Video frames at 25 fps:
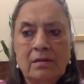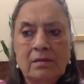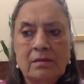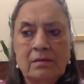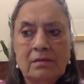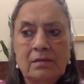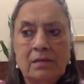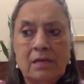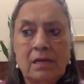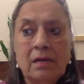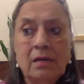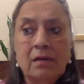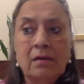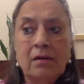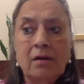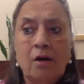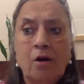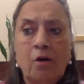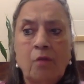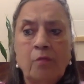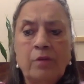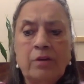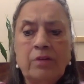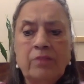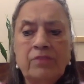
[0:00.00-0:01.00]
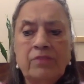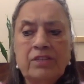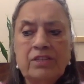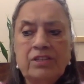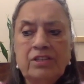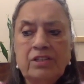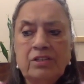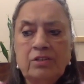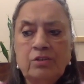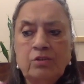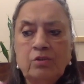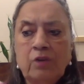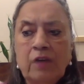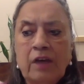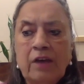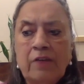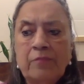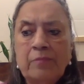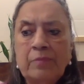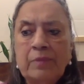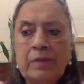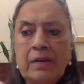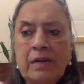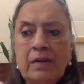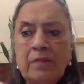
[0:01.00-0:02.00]
think how many wishes you
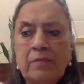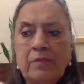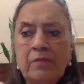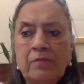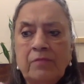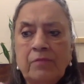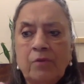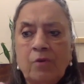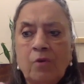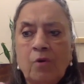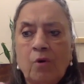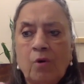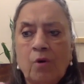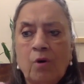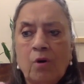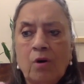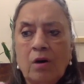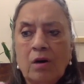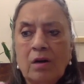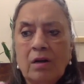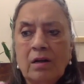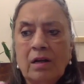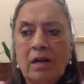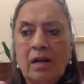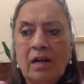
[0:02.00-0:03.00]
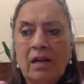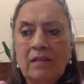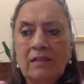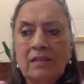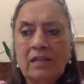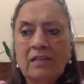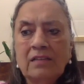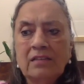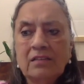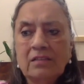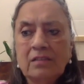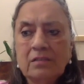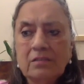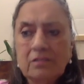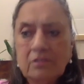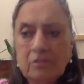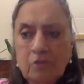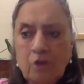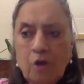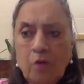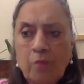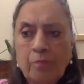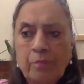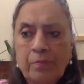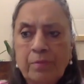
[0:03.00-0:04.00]
have made before and then
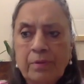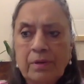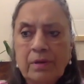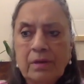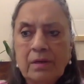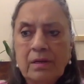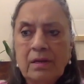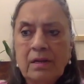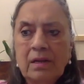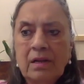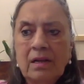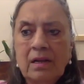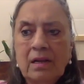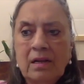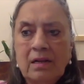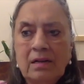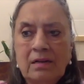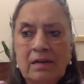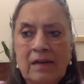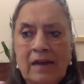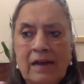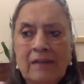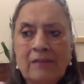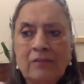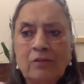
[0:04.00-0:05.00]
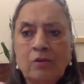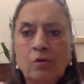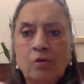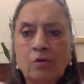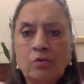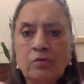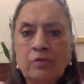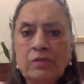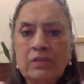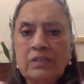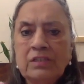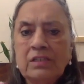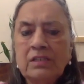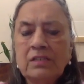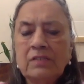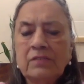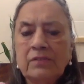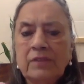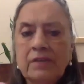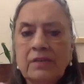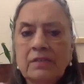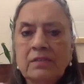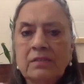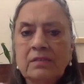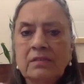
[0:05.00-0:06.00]
stop. Let those wishes
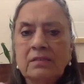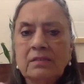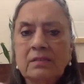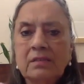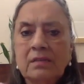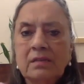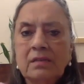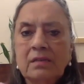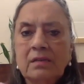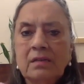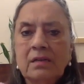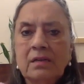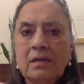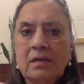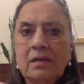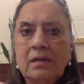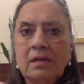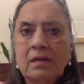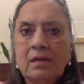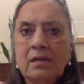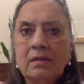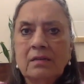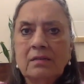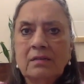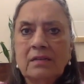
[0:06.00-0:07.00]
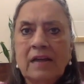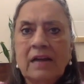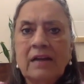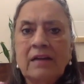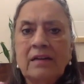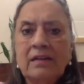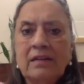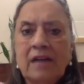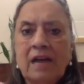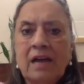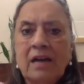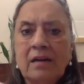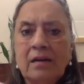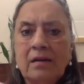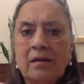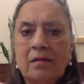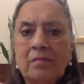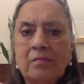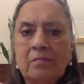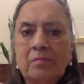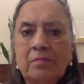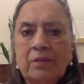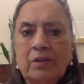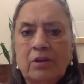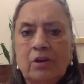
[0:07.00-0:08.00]
first get done,
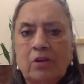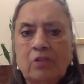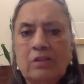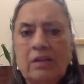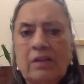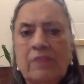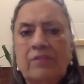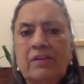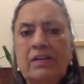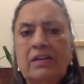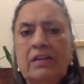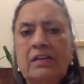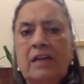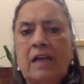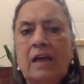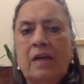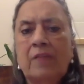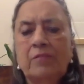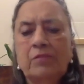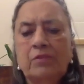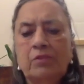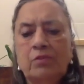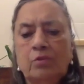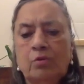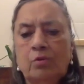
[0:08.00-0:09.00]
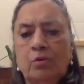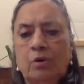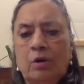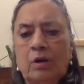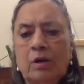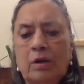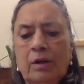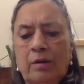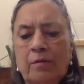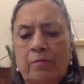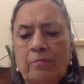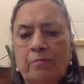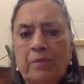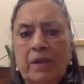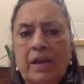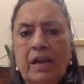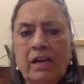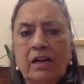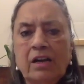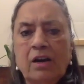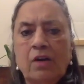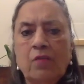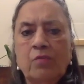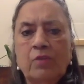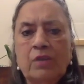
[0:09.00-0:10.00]
because every time you
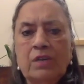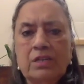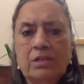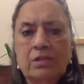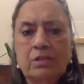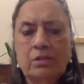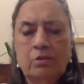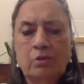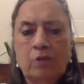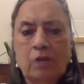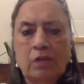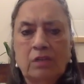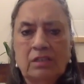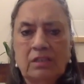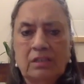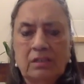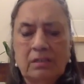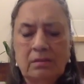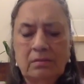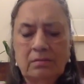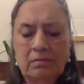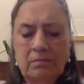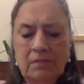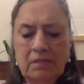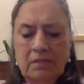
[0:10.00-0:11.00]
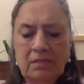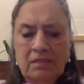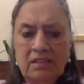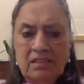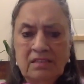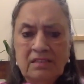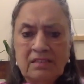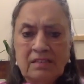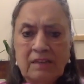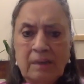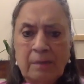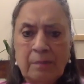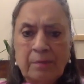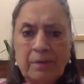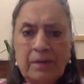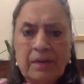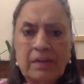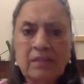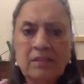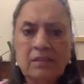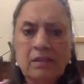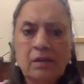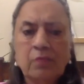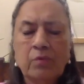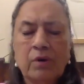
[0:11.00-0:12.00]
make a wish, you're
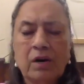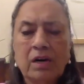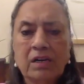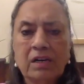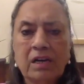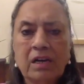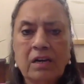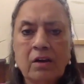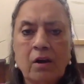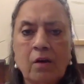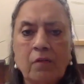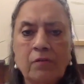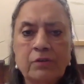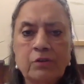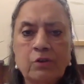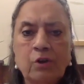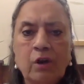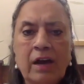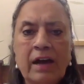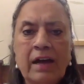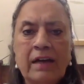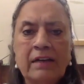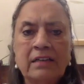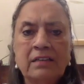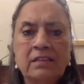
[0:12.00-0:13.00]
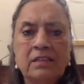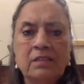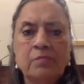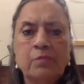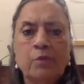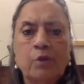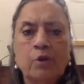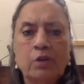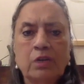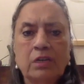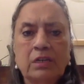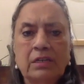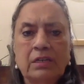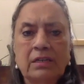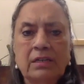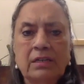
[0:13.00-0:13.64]
disrupting the working of your energy body.